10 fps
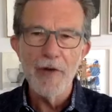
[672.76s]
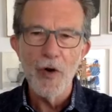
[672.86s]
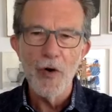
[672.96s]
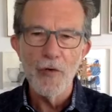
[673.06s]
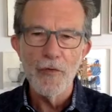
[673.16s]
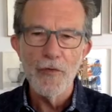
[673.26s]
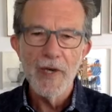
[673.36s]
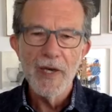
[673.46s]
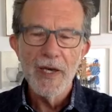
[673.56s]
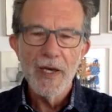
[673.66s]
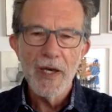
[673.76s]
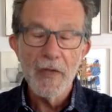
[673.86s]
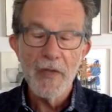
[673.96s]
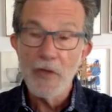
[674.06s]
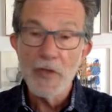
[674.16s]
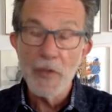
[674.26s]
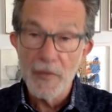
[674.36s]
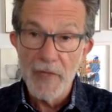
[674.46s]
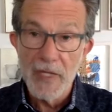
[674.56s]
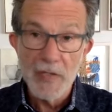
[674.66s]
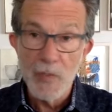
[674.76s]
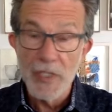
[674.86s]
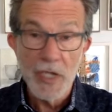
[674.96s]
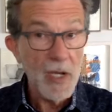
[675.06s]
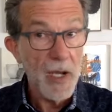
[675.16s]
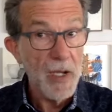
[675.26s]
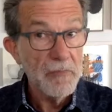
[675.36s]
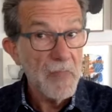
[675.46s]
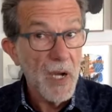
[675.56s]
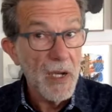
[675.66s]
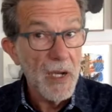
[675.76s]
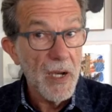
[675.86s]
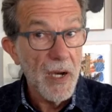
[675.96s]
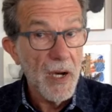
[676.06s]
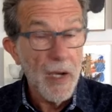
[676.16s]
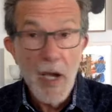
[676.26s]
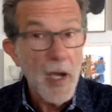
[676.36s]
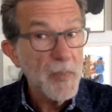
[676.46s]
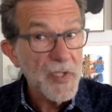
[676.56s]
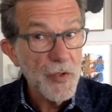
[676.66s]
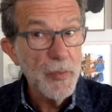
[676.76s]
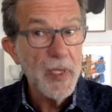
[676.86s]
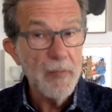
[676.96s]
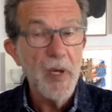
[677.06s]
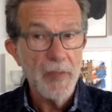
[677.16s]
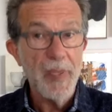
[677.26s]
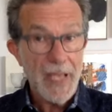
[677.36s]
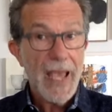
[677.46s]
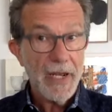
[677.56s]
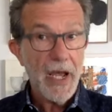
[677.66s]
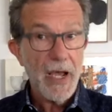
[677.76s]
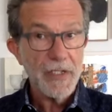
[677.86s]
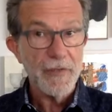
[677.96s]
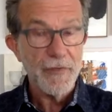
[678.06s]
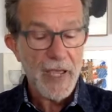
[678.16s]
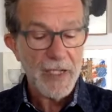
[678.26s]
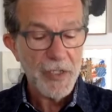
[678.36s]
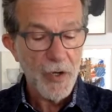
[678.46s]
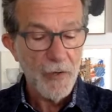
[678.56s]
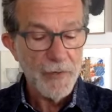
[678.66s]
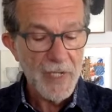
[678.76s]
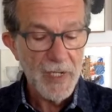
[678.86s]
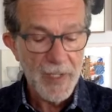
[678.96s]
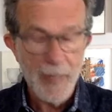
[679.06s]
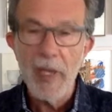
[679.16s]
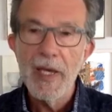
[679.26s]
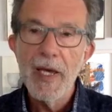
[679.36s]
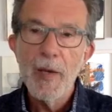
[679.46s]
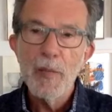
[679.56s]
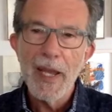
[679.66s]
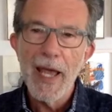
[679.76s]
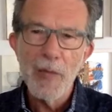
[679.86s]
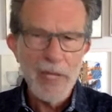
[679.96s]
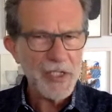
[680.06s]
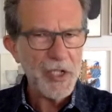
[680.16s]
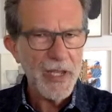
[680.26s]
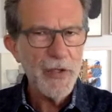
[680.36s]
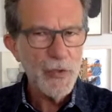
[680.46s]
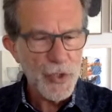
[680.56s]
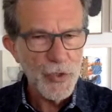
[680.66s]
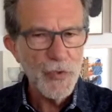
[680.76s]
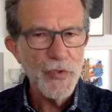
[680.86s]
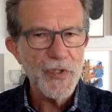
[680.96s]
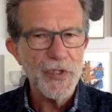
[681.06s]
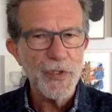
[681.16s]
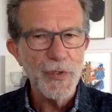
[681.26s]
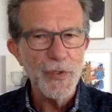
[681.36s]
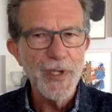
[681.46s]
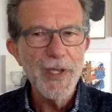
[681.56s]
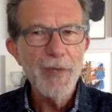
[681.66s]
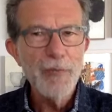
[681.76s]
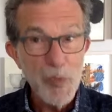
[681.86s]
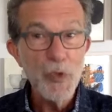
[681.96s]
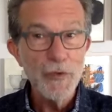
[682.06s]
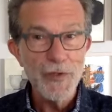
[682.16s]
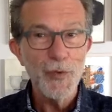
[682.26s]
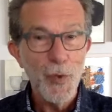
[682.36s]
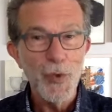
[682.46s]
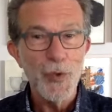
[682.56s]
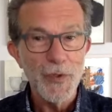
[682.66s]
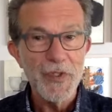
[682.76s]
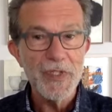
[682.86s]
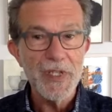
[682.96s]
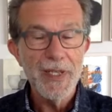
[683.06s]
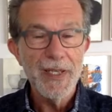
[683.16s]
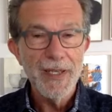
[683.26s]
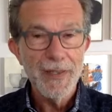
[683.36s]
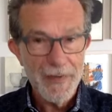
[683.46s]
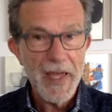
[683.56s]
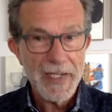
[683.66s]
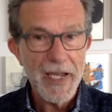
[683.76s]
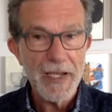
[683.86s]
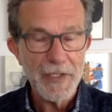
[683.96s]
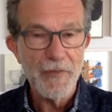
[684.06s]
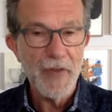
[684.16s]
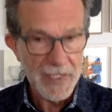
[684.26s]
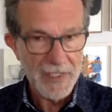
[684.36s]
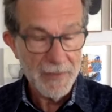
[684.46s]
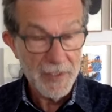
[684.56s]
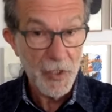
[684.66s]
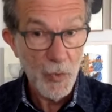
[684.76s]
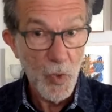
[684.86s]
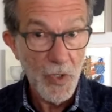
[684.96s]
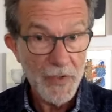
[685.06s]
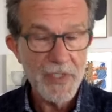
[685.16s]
of those sort of things, which I'm assuming might be an artifact of type, but how much can you choose to move towards that artifact that you want?